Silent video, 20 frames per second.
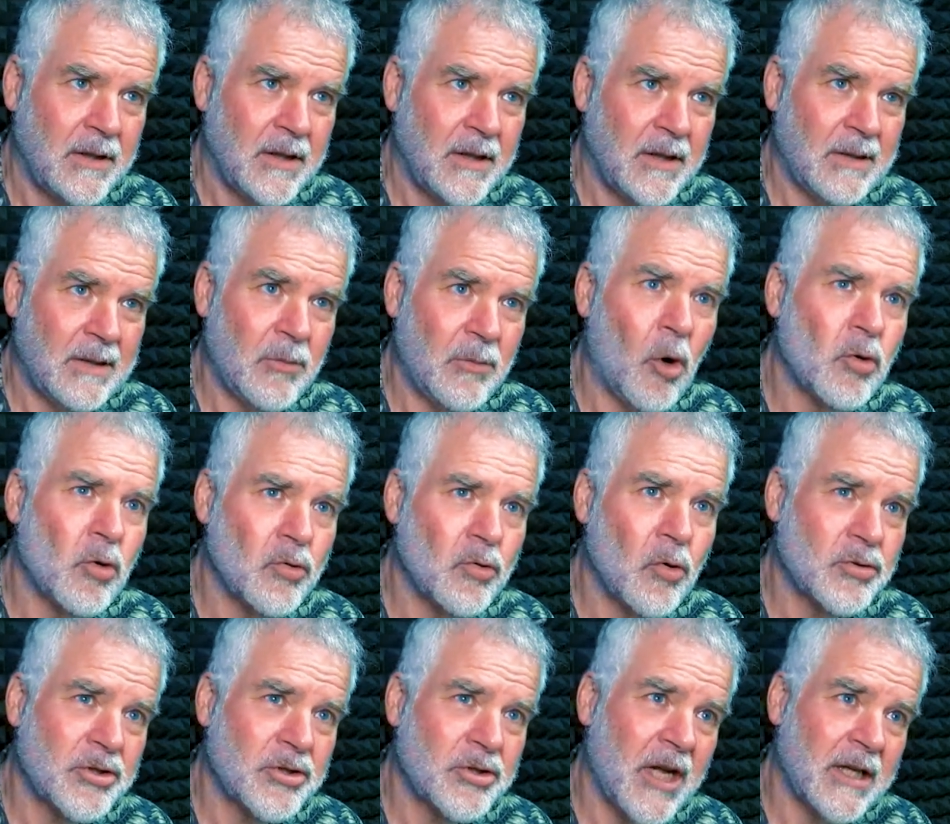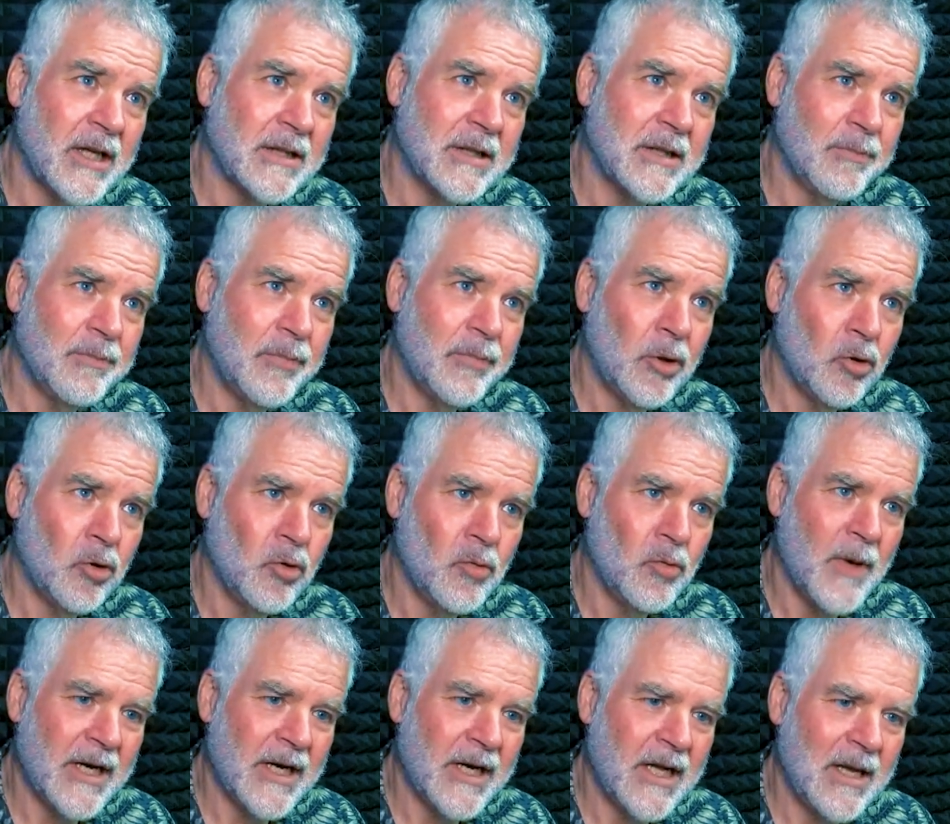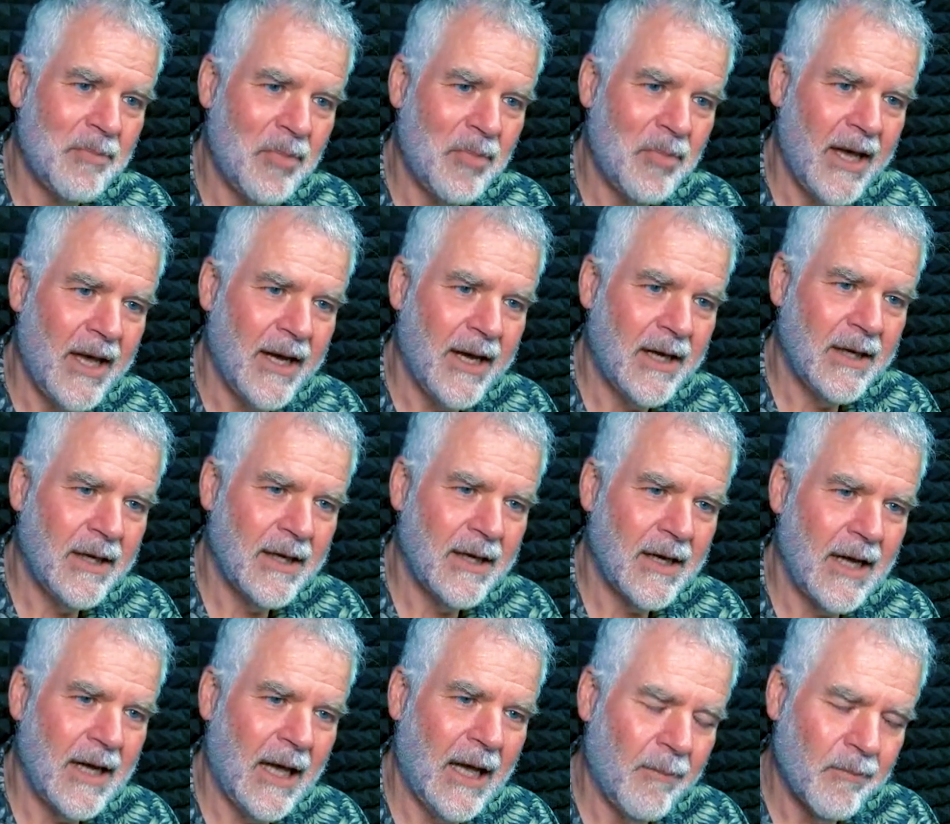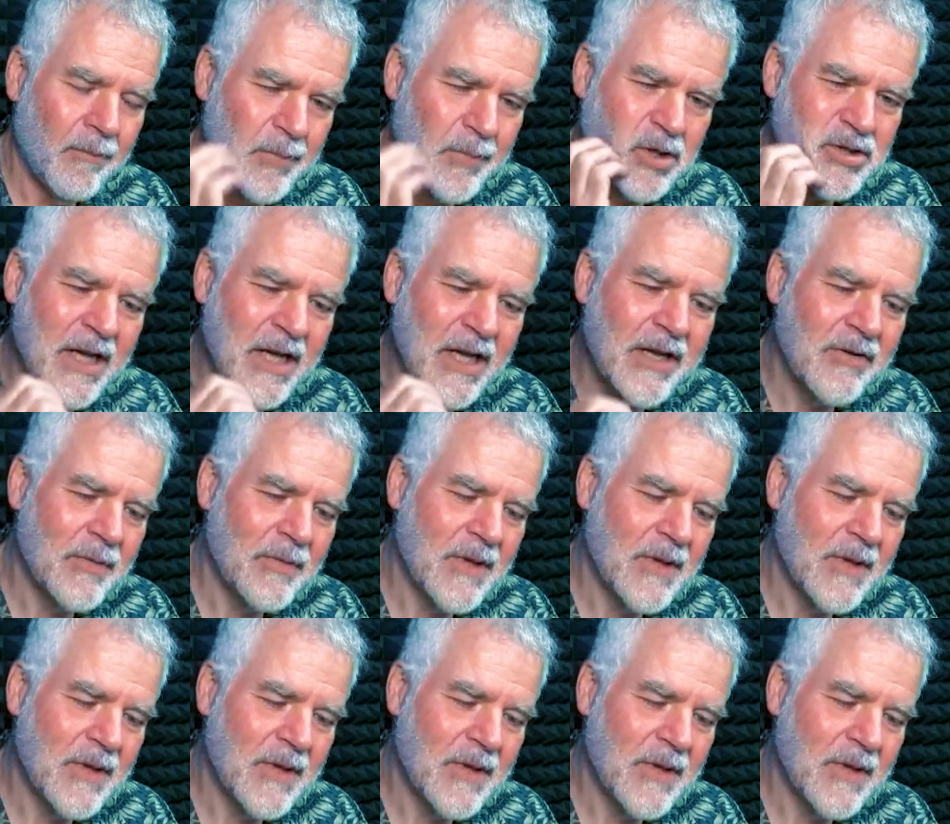um, or, or, start to pull money back um, because they,